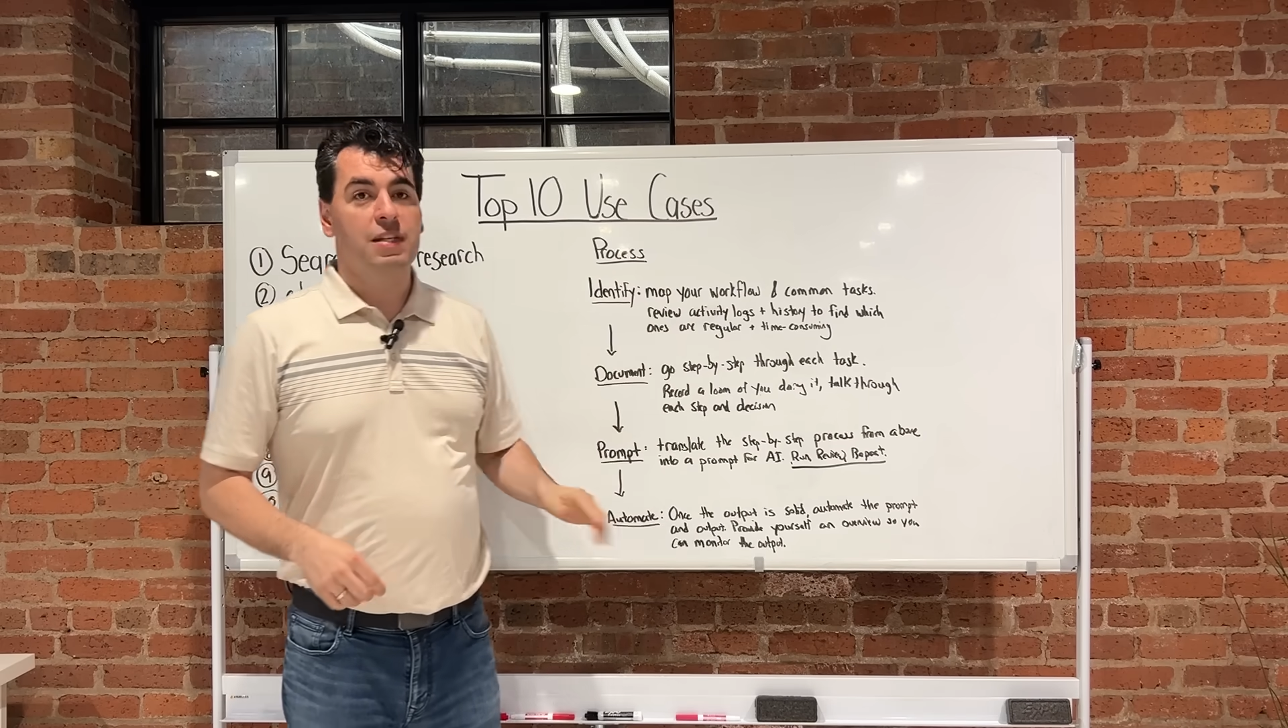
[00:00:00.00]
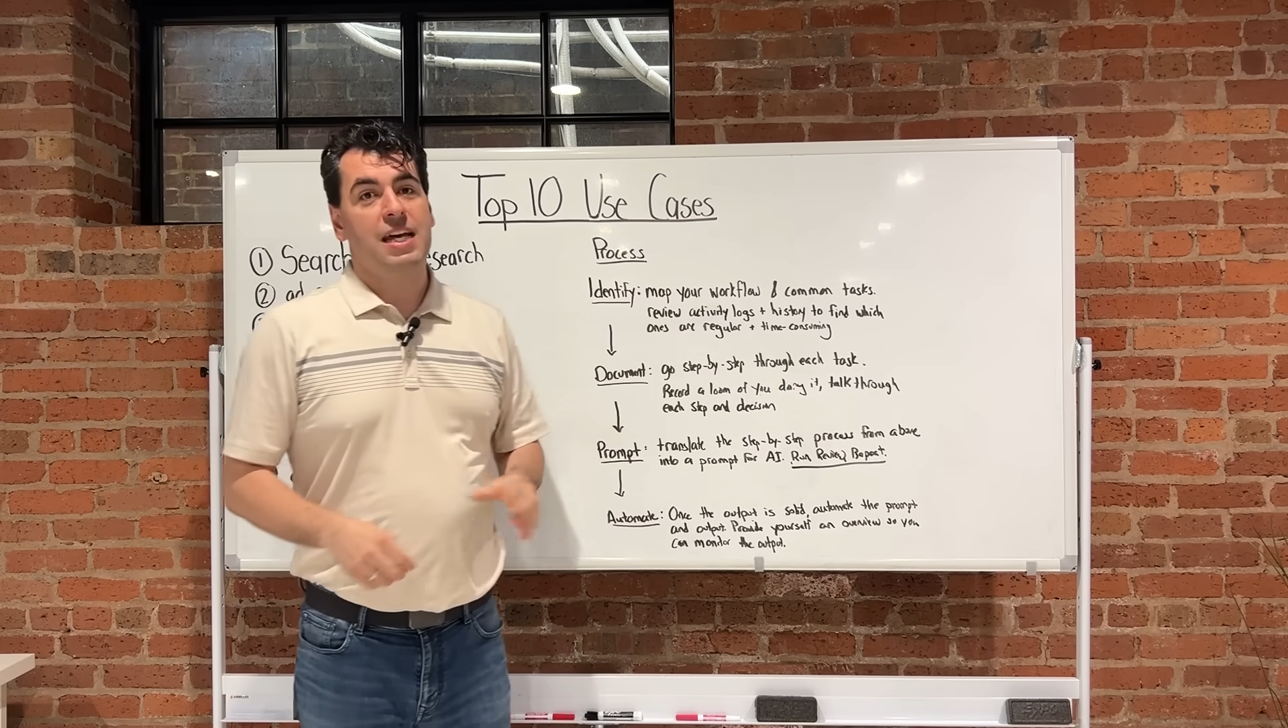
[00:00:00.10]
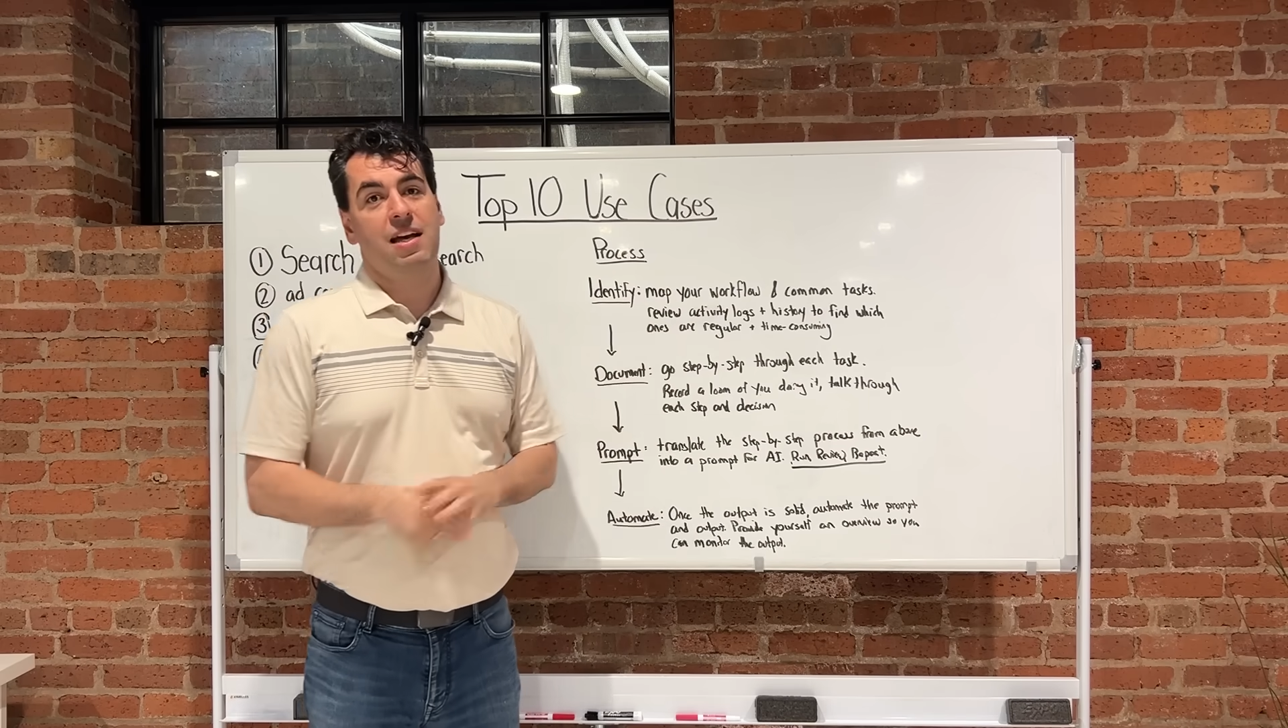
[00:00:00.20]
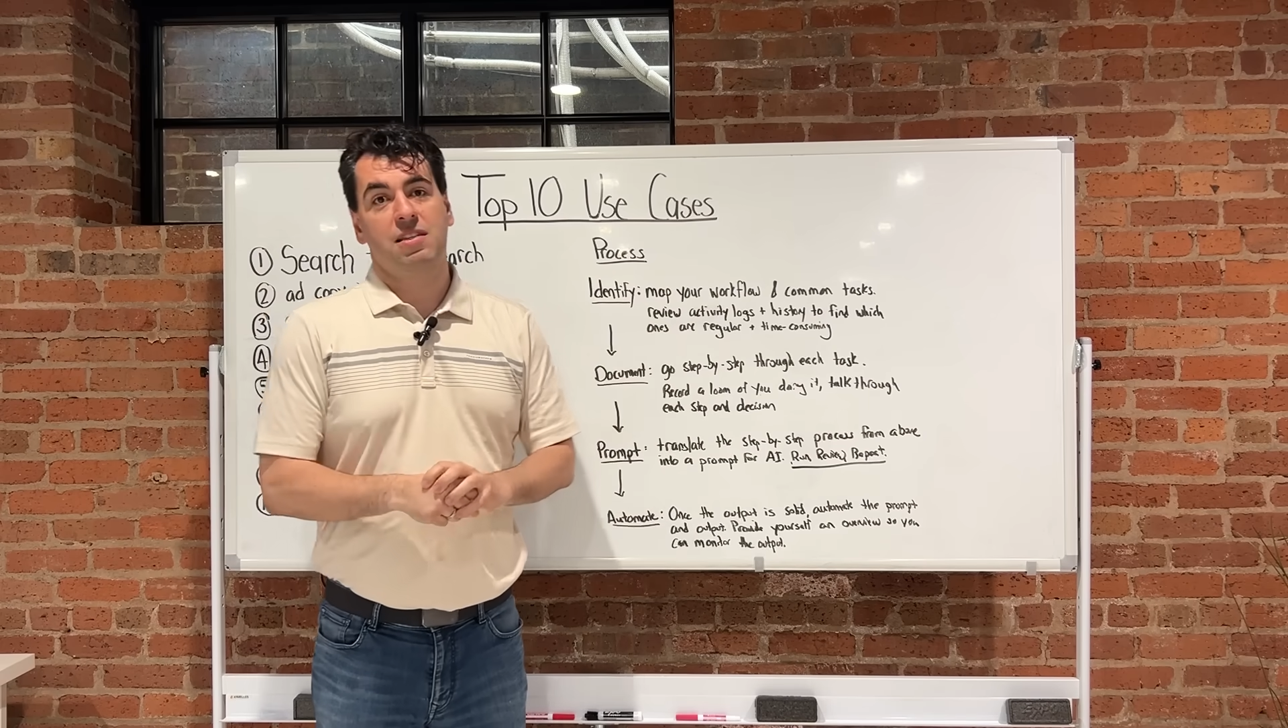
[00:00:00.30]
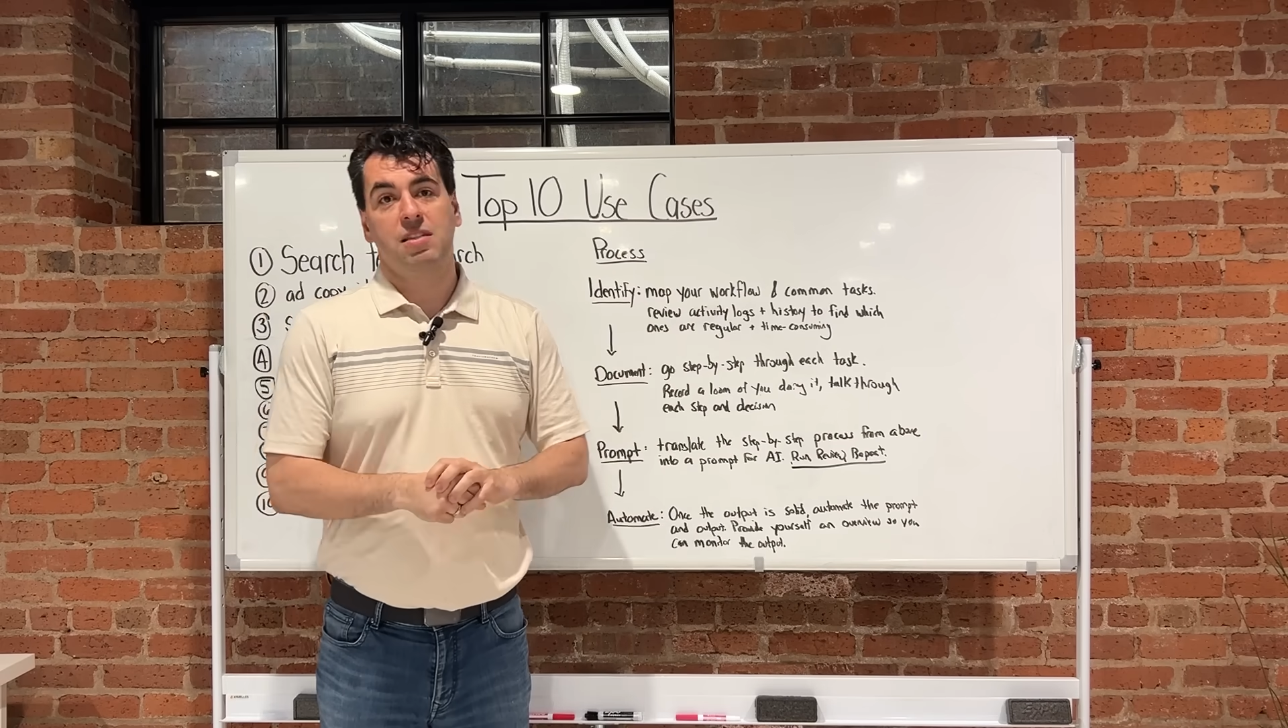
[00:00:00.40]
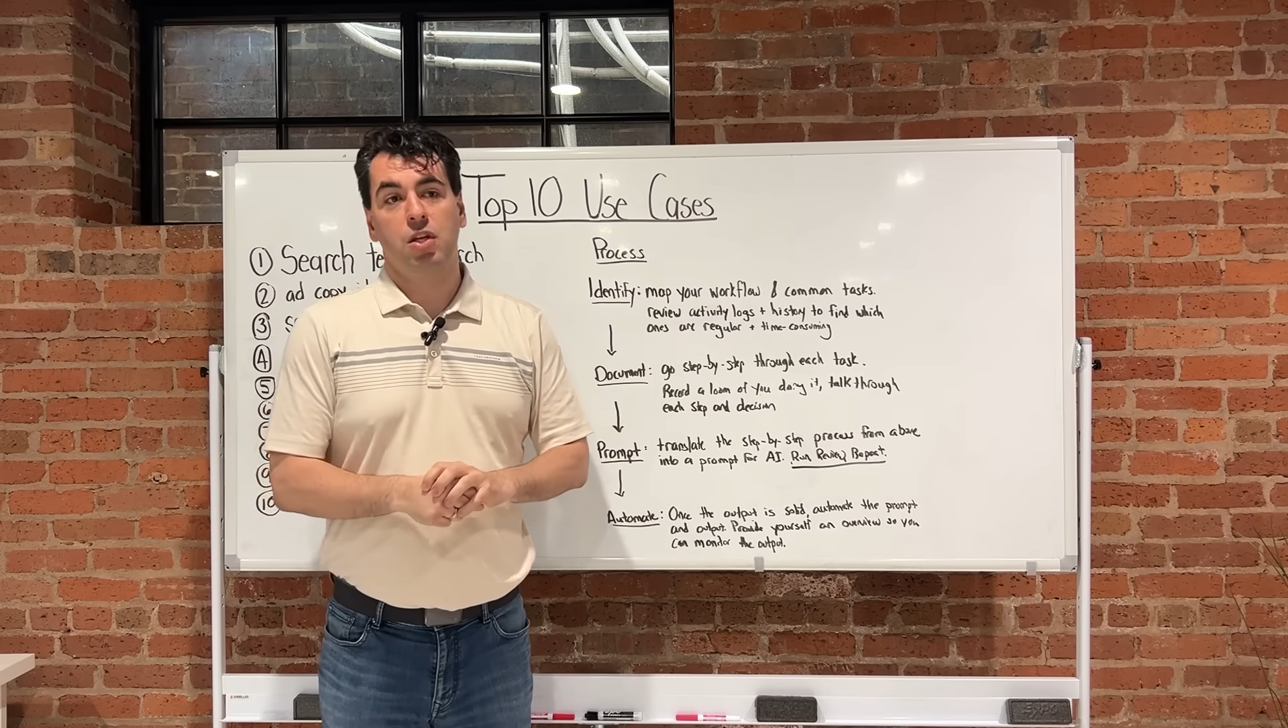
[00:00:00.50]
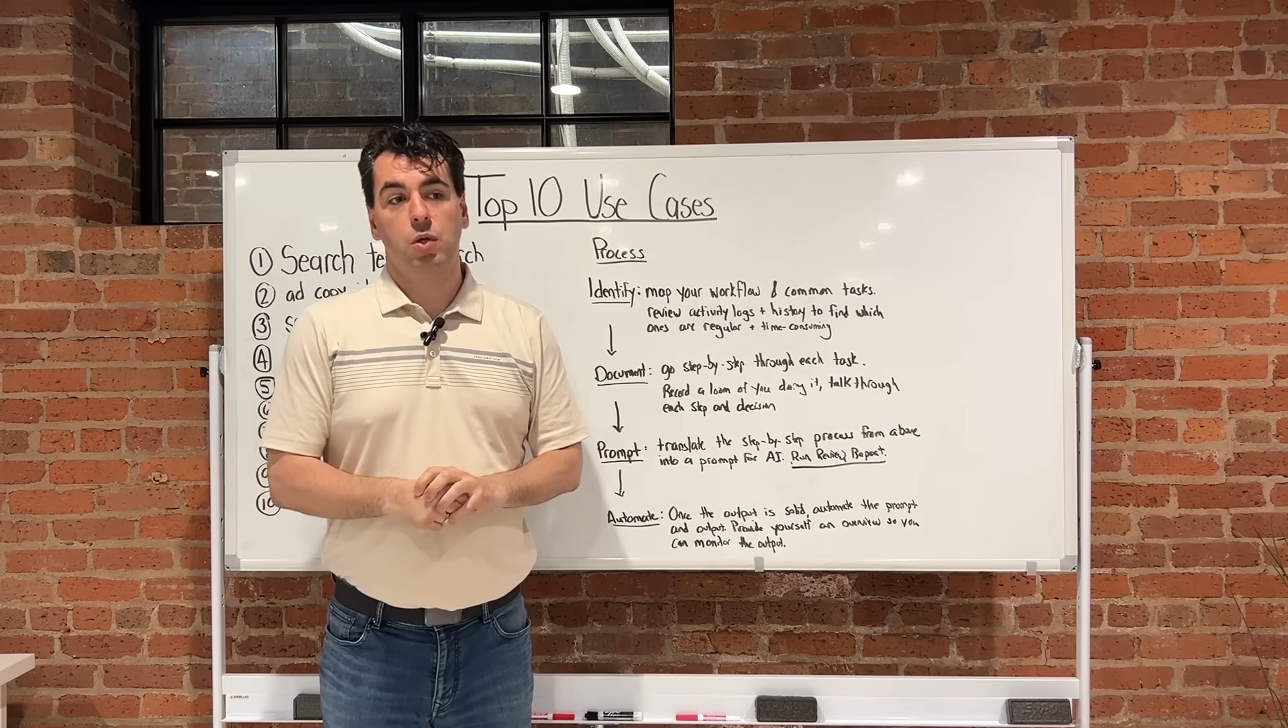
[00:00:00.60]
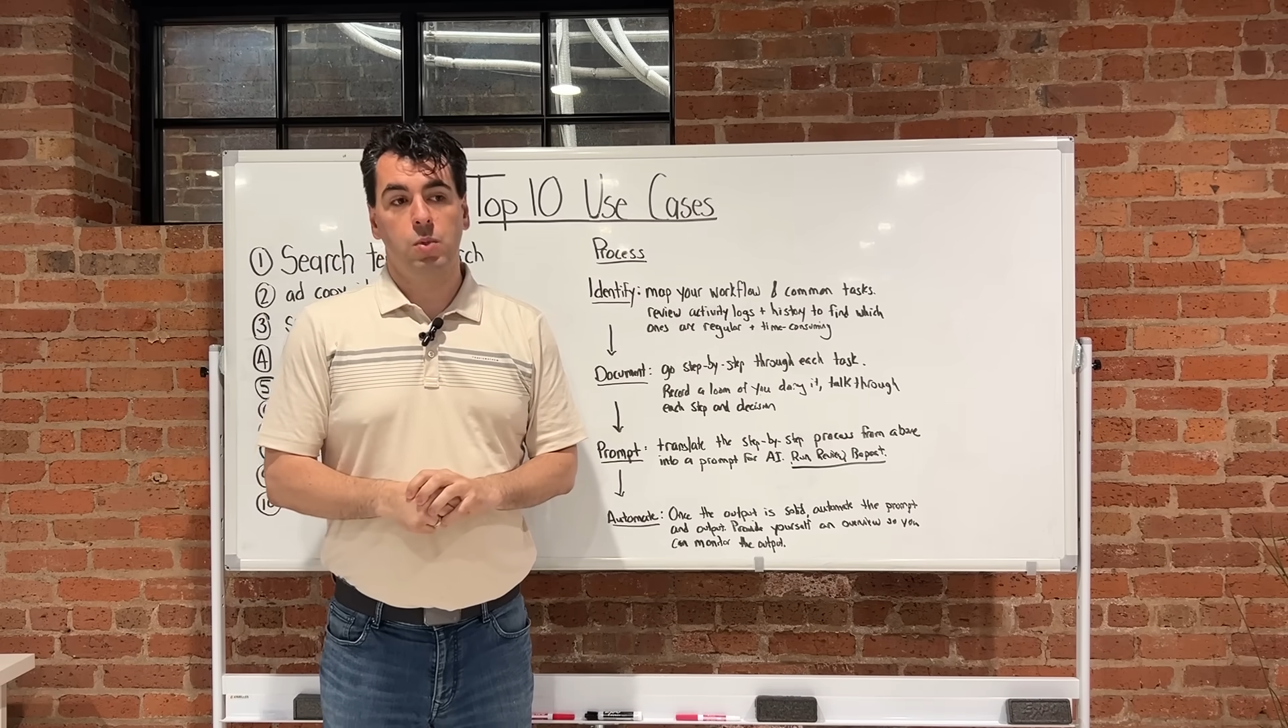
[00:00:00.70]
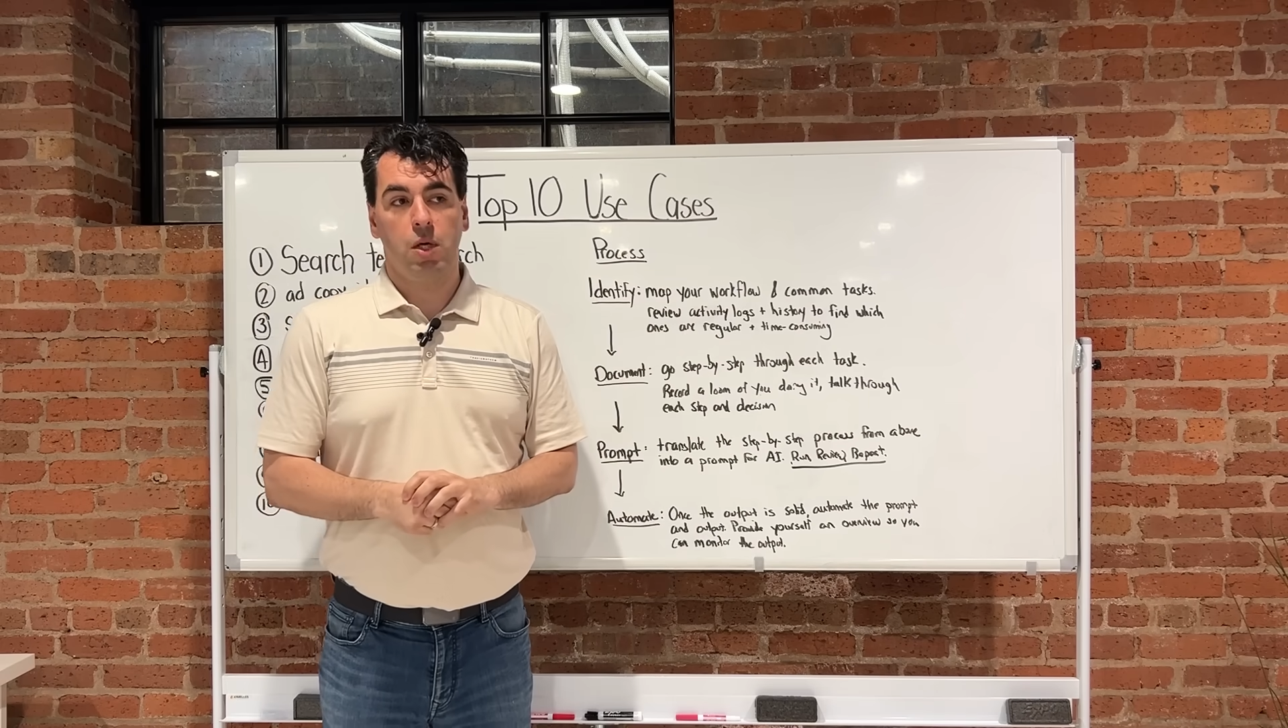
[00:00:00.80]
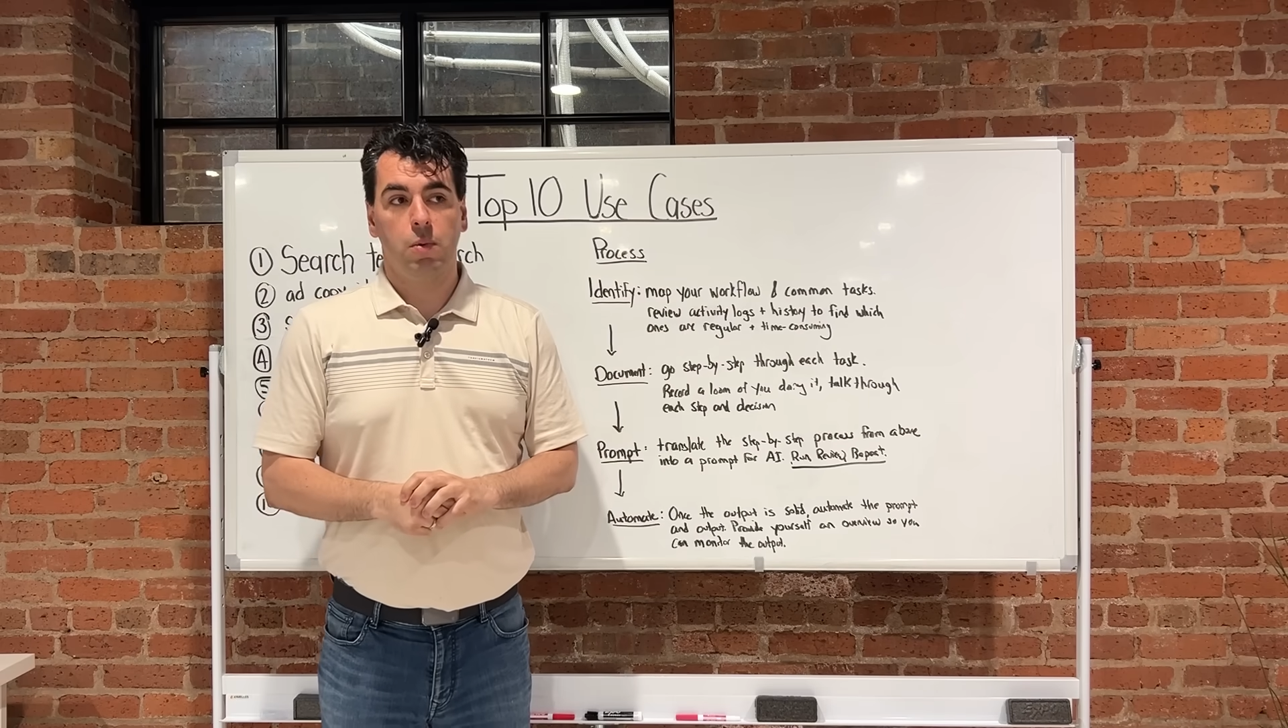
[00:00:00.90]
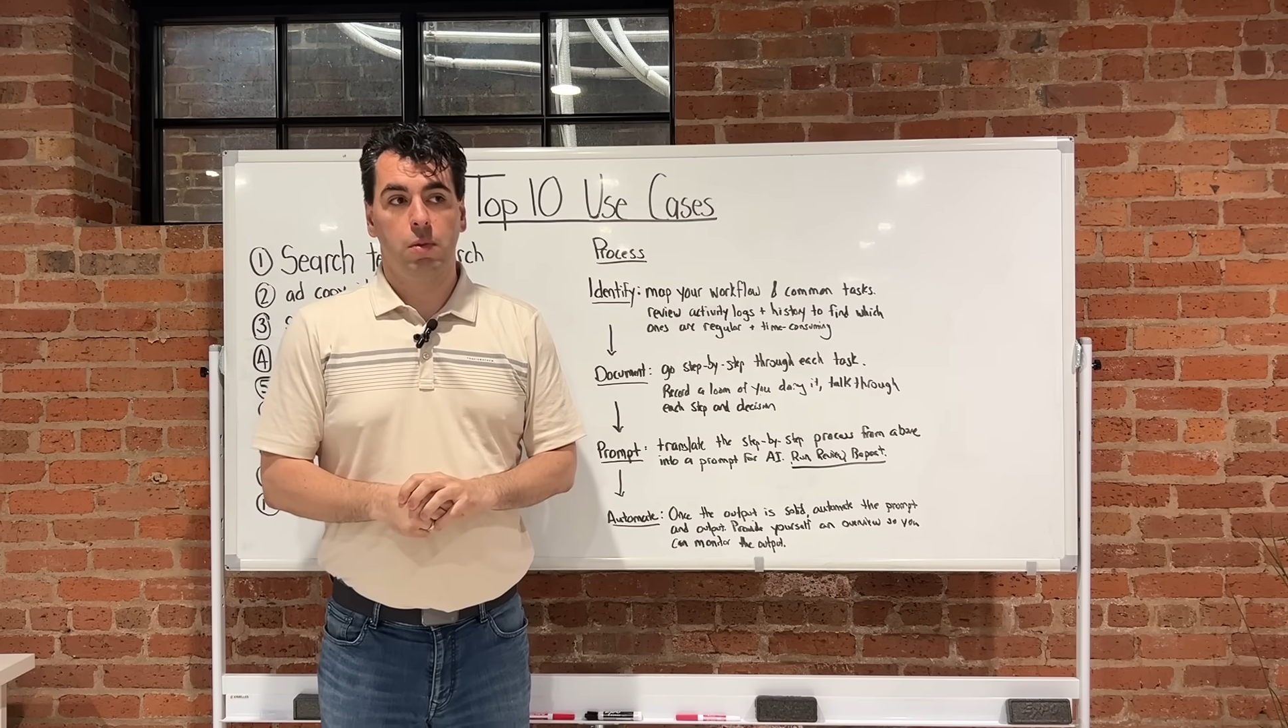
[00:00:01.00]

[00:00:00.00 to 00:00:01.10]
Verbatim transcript: tasks that you do.